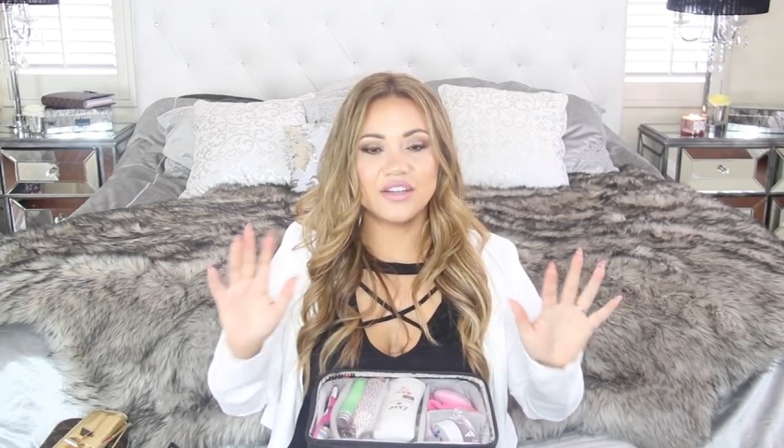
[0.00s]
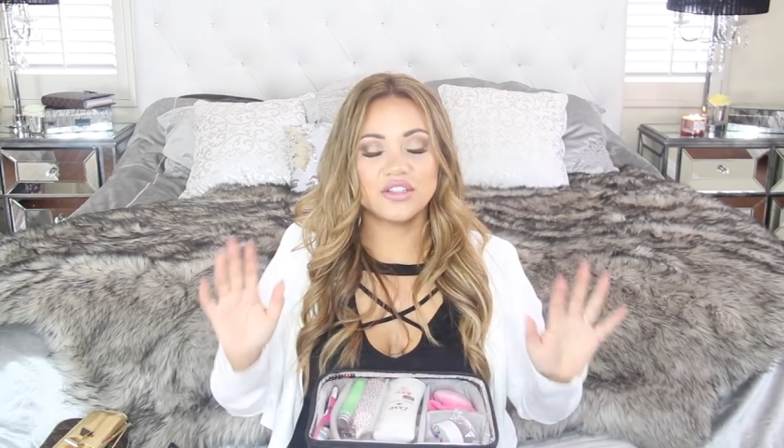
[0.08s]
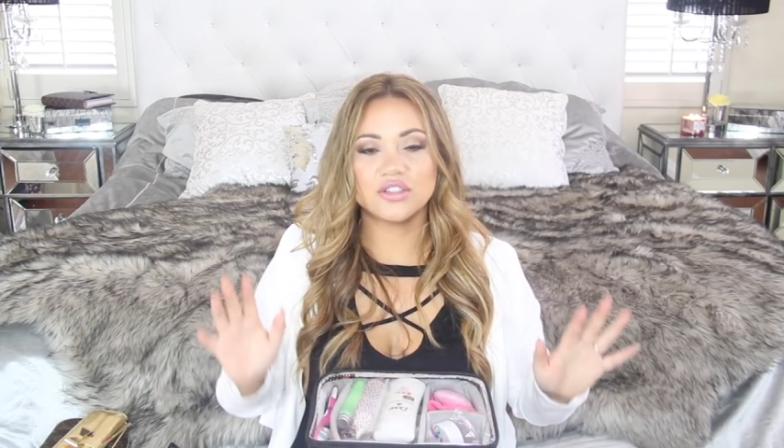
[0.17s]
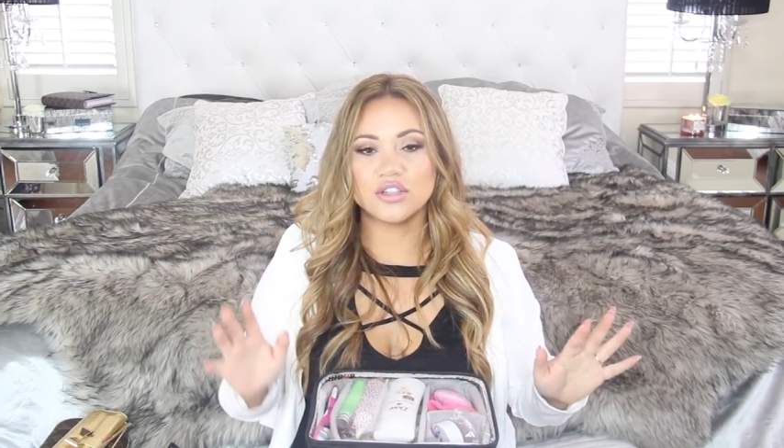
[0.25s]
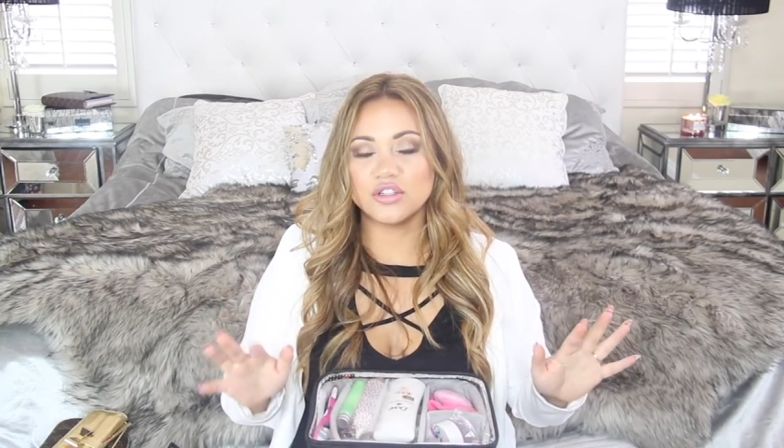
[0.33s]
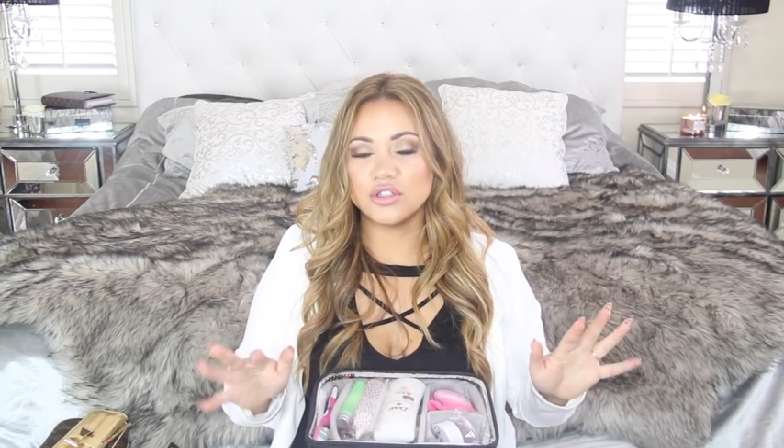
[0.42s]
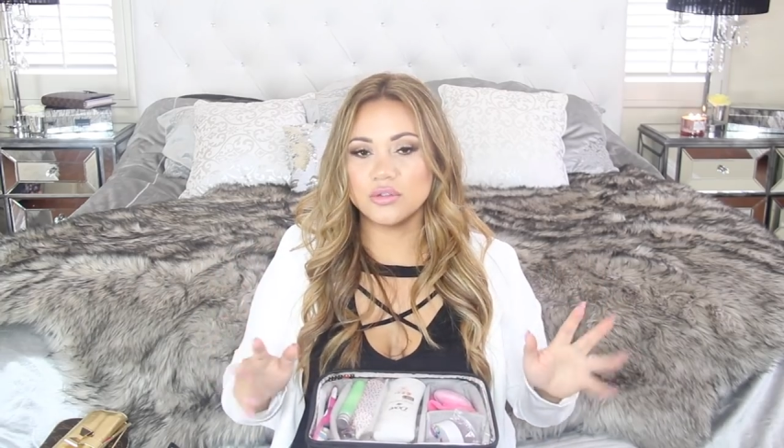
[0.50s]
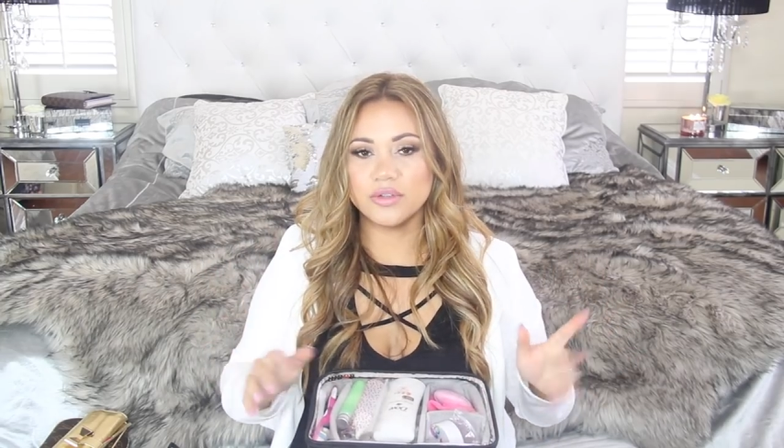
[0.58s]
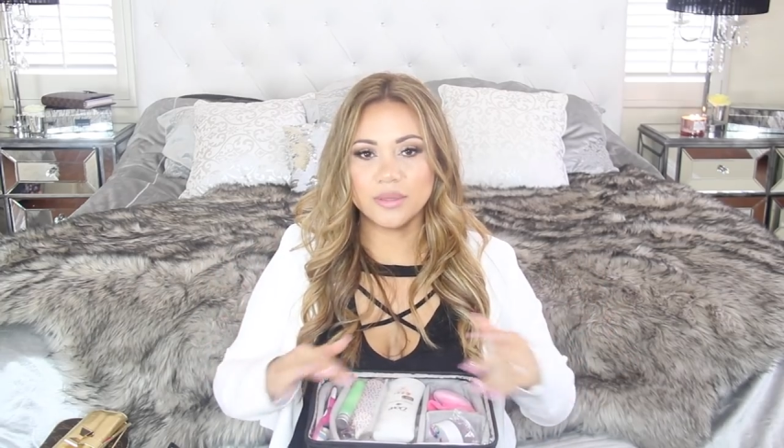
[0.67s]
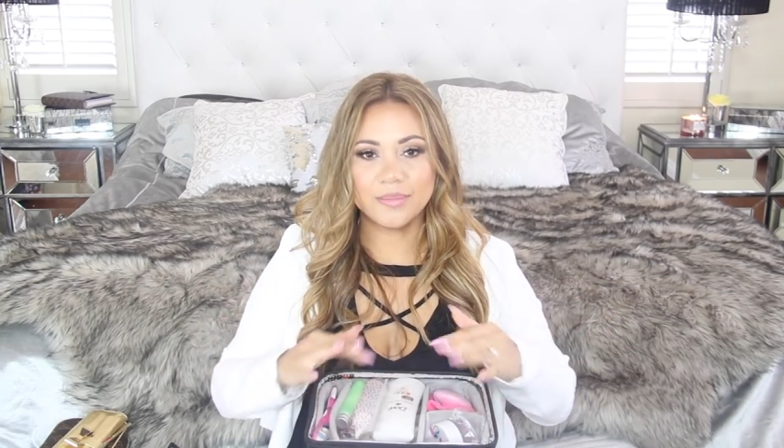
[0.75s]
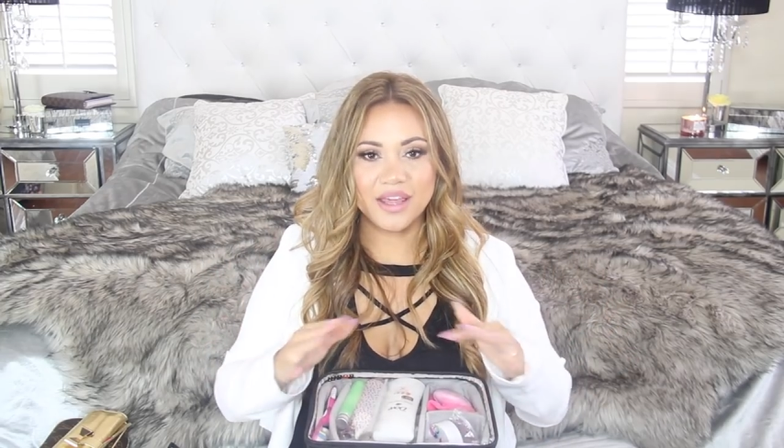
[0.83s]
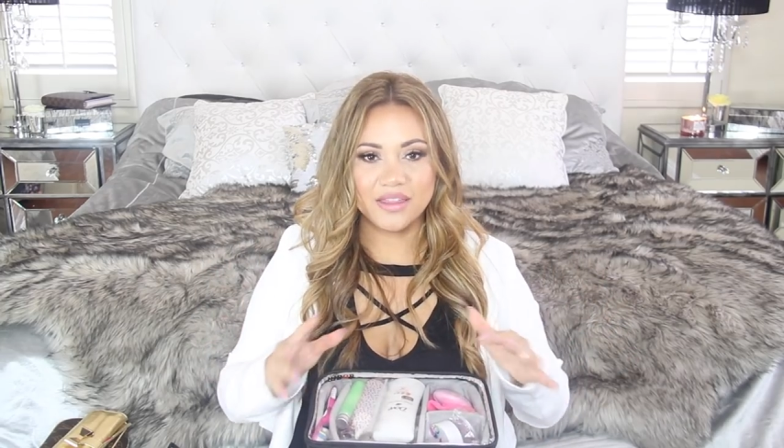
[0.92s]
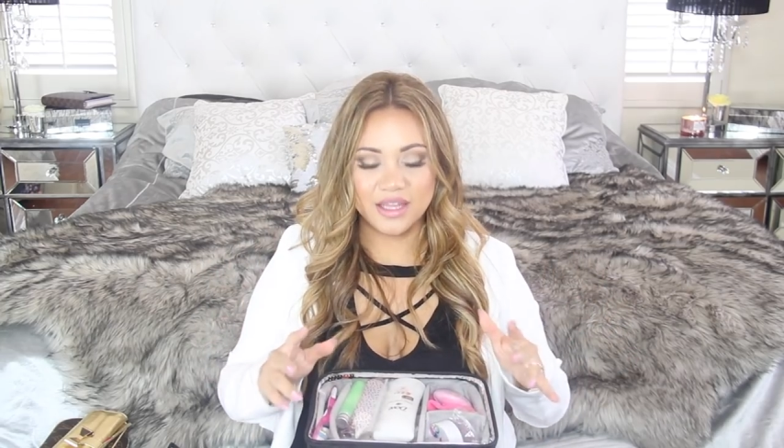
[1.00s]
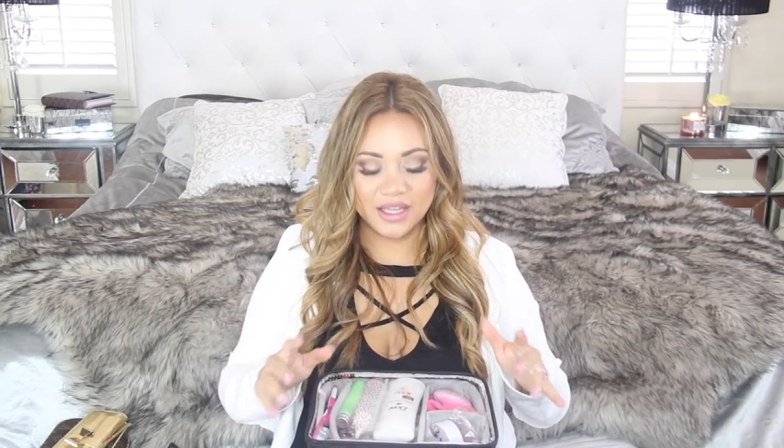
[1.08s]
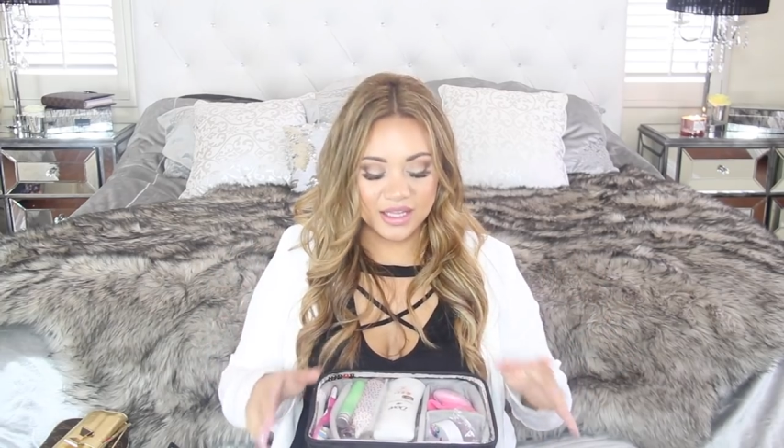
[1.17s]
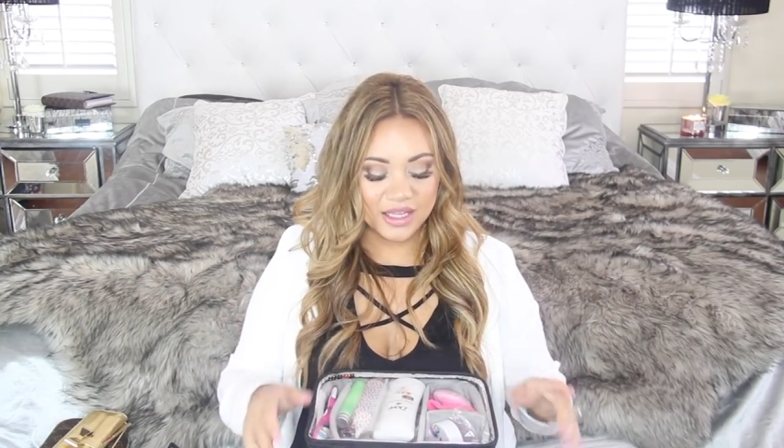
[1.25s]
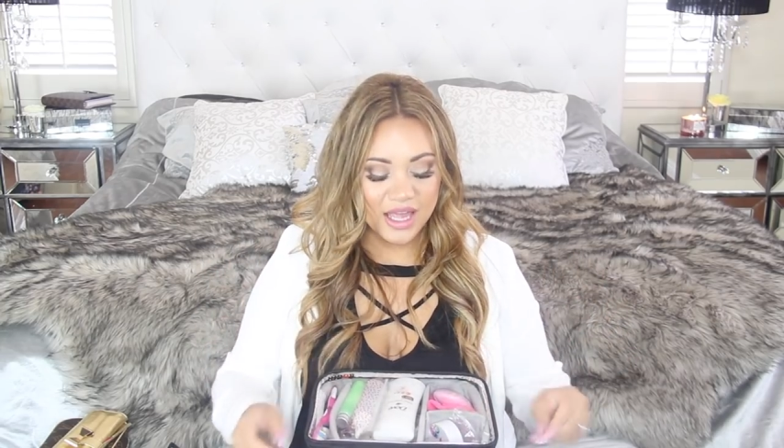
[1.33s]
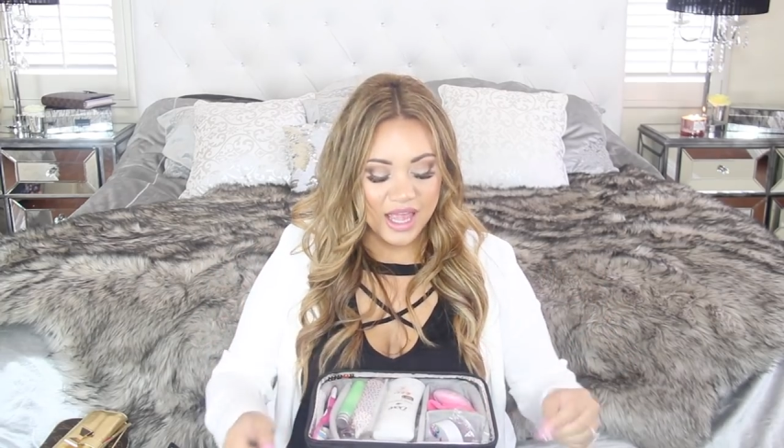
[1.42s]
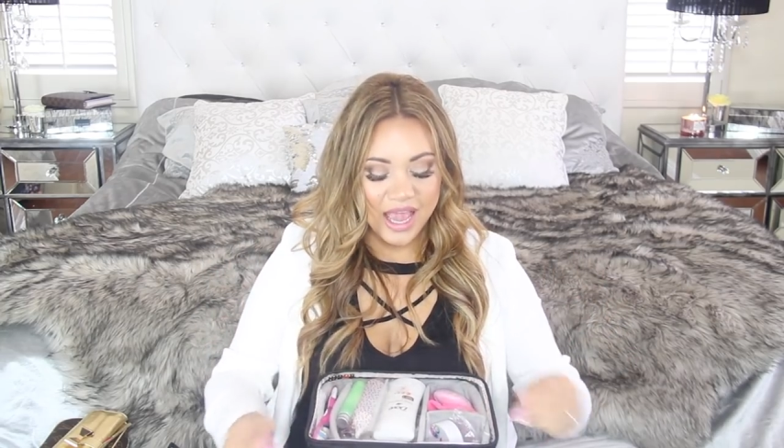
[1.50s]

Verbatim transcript: just start doing my thing.